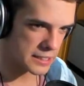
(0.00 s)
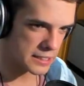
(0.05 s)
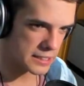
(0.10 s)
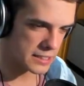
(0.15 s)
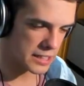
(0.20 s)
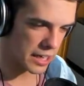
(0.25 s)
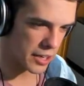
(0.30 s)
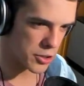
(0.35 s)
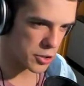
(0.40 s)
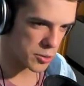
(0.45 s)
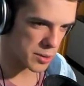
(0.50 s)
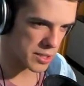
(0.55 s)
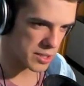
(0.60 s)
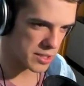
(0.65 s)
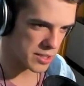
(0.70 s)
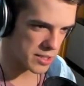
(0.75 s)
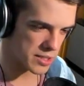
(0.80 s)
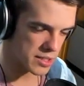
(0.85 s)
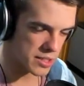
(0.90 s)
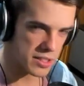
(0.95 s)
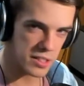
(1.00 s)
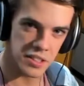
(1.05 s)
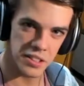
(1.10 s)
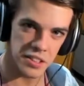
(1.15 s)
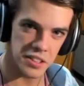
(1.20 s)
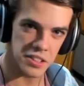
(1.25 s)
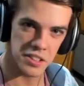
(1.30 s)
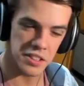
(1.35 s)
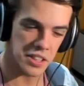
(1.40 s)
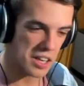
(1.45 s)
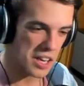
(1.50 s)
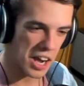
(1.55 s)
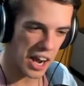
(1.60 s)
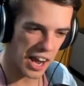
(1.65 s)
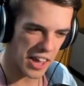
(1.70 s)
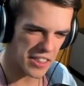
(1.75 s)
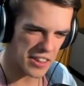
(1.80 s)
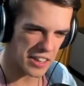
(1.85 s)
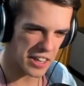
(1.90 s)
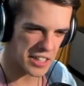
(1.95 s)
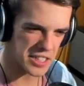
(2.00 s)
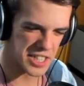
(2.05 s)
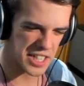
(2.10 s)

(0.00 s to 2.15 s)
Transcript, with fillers: Did I do it? I think I